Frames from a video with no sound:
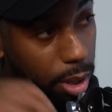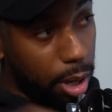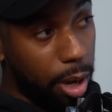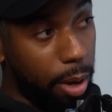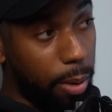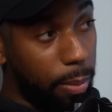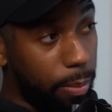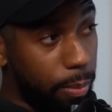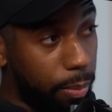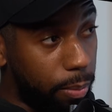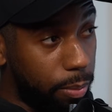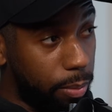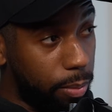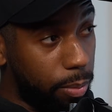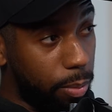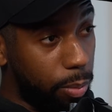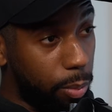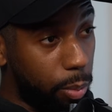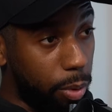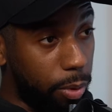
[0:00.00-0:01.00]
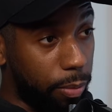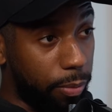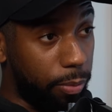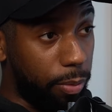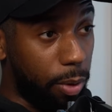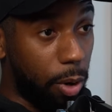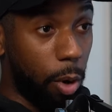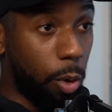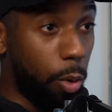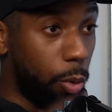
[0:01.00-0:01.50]
Um, with
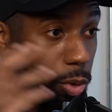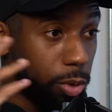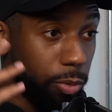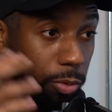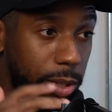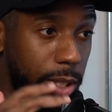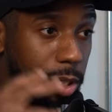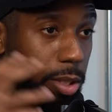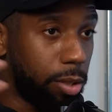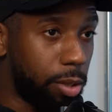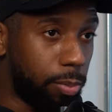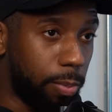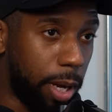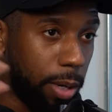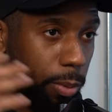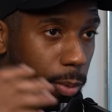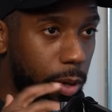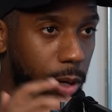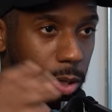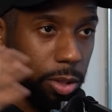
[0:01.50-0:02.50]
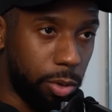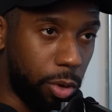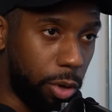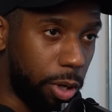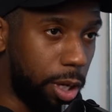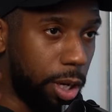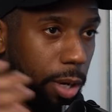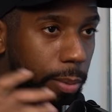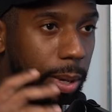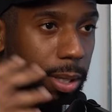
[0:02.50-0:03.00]
loads of resistance band works,
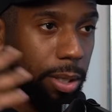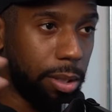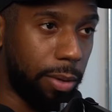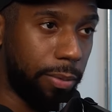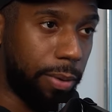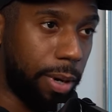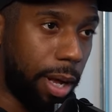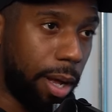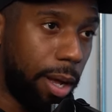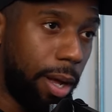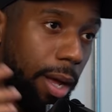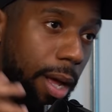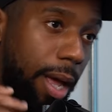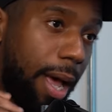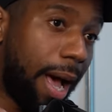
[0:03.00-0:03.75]
donkey kickback, stuff like that.